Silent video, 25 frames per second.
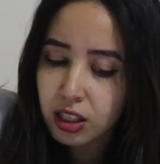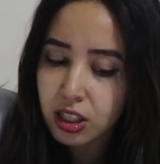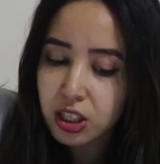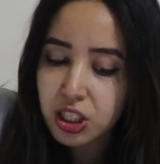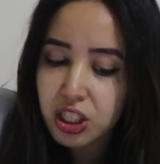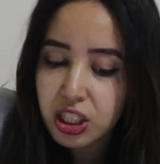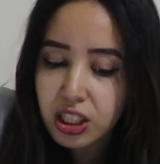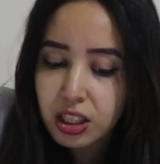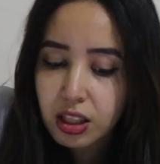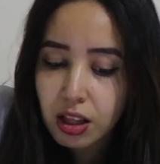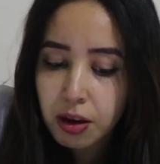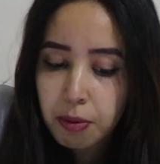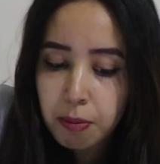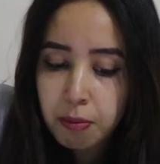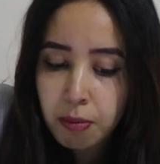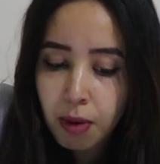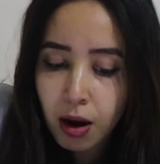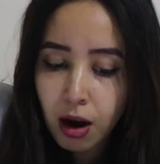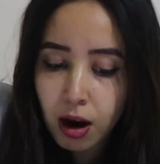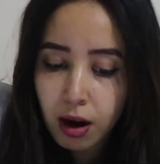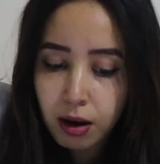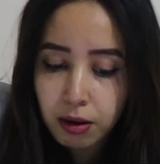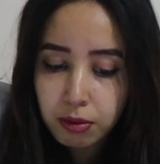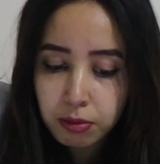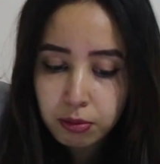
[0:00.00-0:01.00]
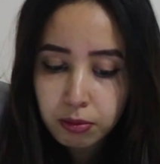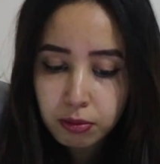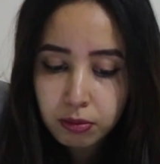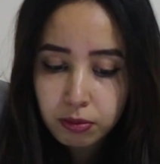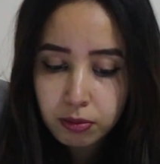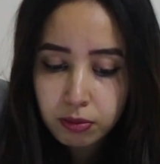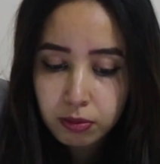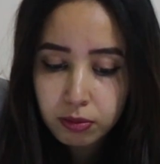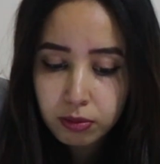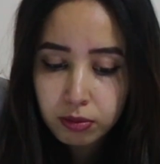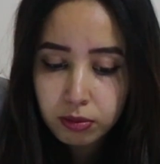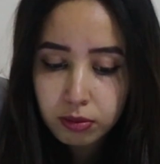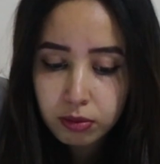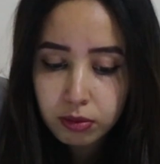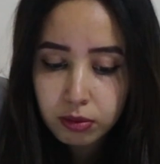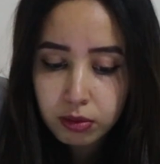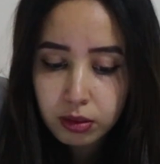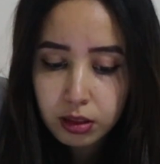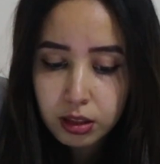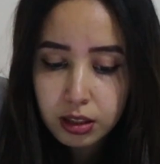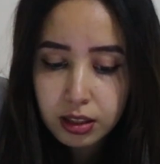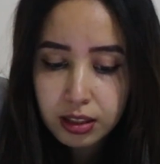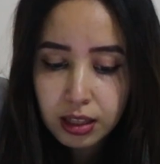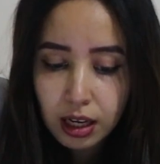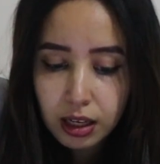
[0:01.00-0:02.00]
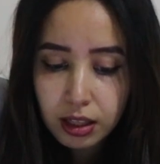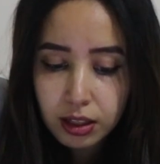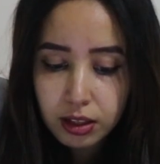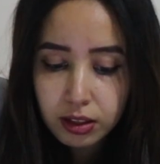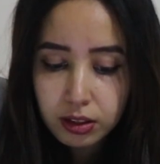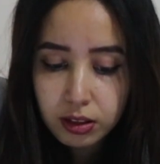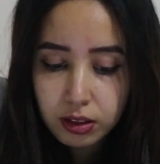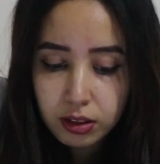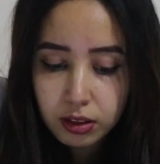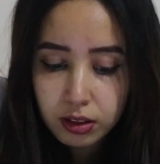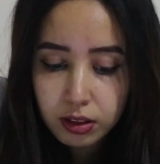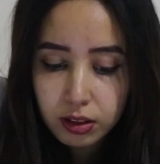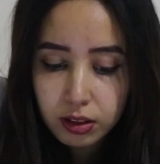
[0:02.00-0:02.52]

is she their mom? Is that their...